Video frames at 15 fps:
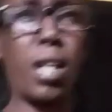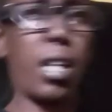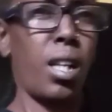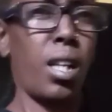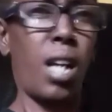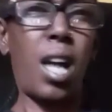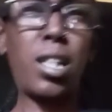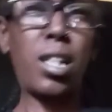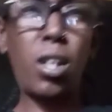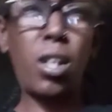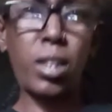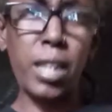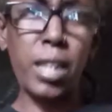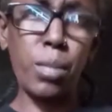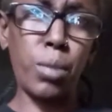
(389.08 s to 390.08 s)
How y'all
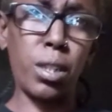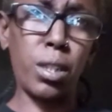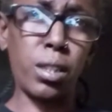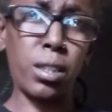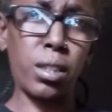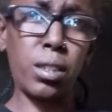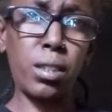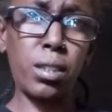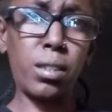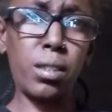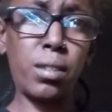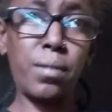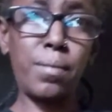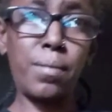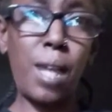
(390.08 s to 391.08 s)
day was?
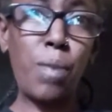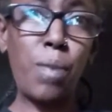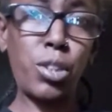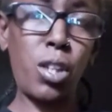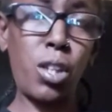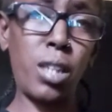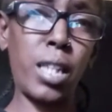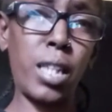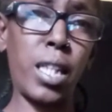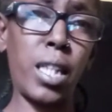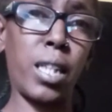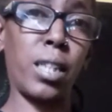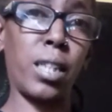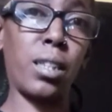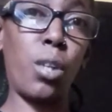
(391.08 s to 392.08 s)
How was y'all day?
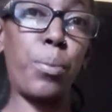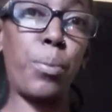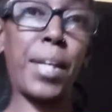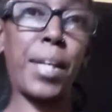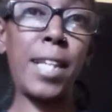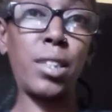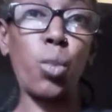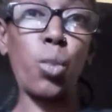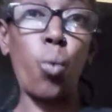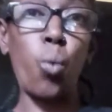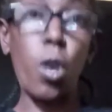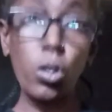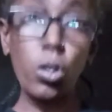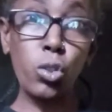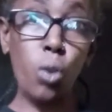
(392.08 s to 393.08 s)
I hope you guys didn't
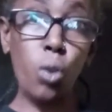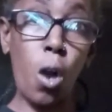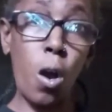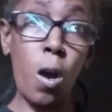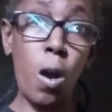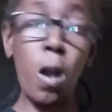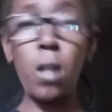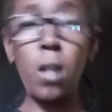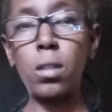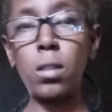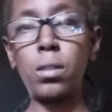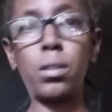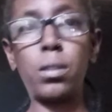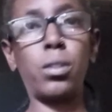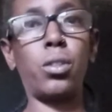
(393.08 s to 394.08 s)
work too hard.
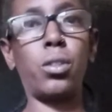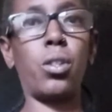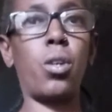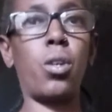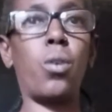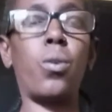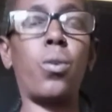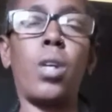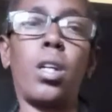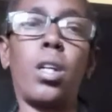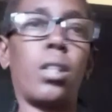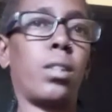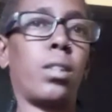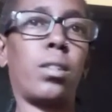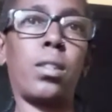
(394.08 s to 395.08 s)
You know,
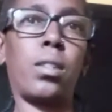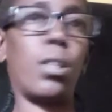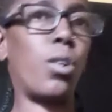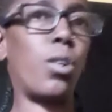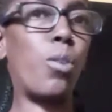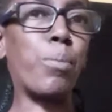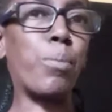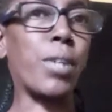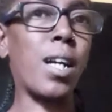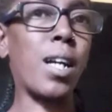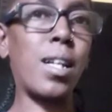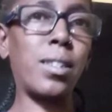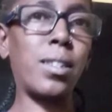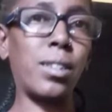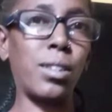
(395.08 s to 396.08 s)
I hope you
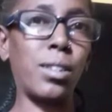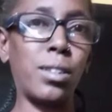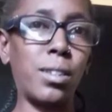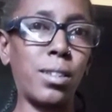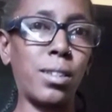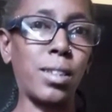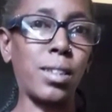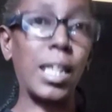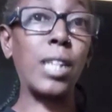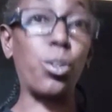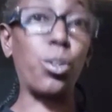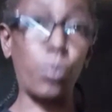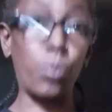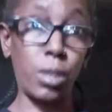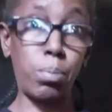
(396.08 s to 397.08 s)
guys is getting
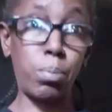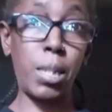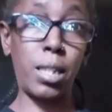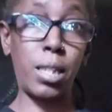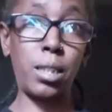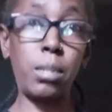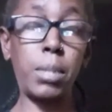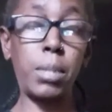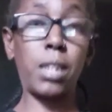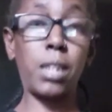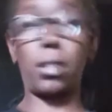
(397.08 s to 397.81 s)
through this pandemic.